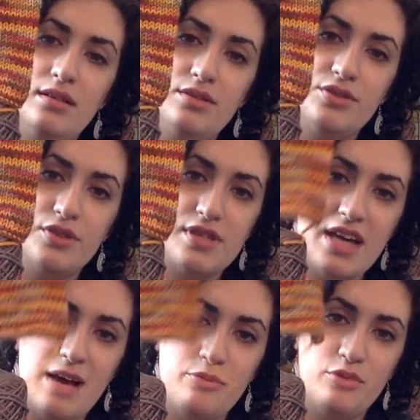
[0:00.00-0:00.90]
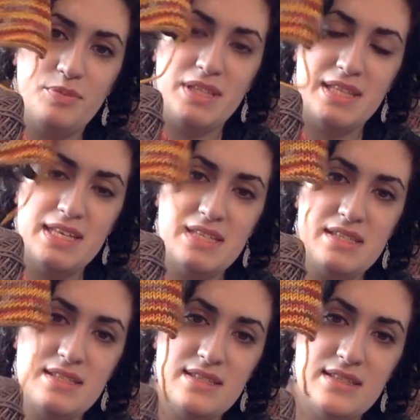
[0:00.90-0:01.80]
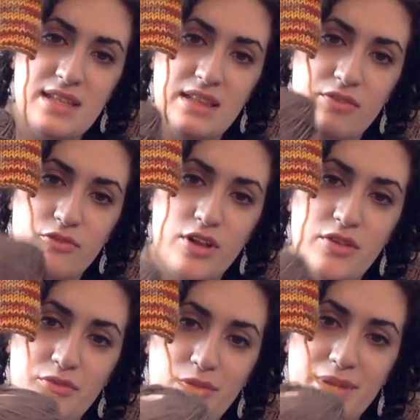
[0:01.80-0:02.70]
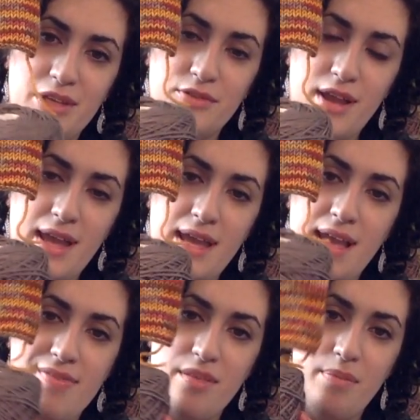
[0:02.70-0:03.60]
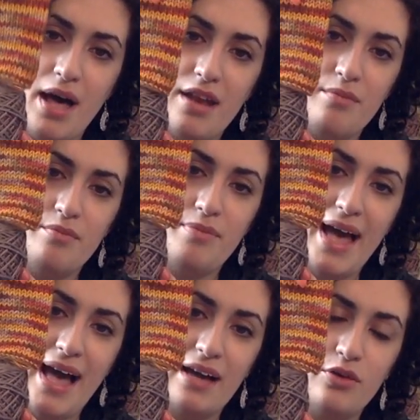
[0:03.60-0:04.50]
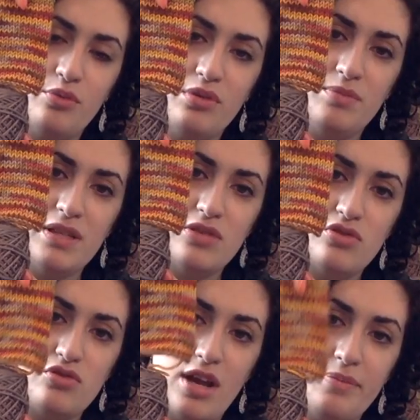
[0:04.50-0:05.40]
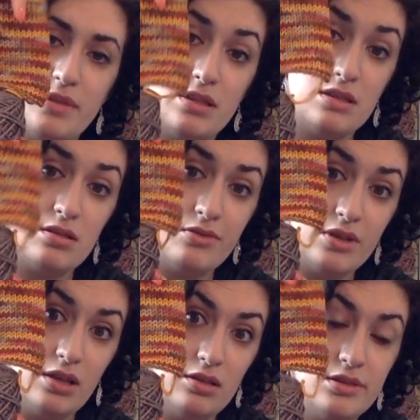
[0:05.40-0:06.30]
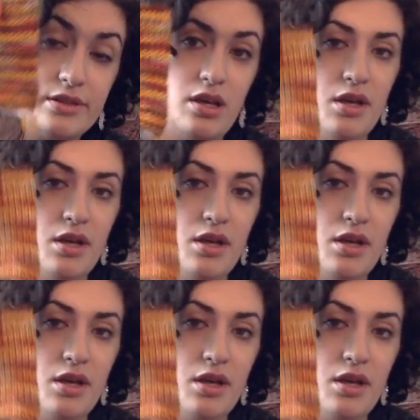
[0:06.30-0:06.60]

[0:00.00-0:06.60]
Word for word: So the top will be this. Then the front will be gray, and the bottom back will be striped in these two colors.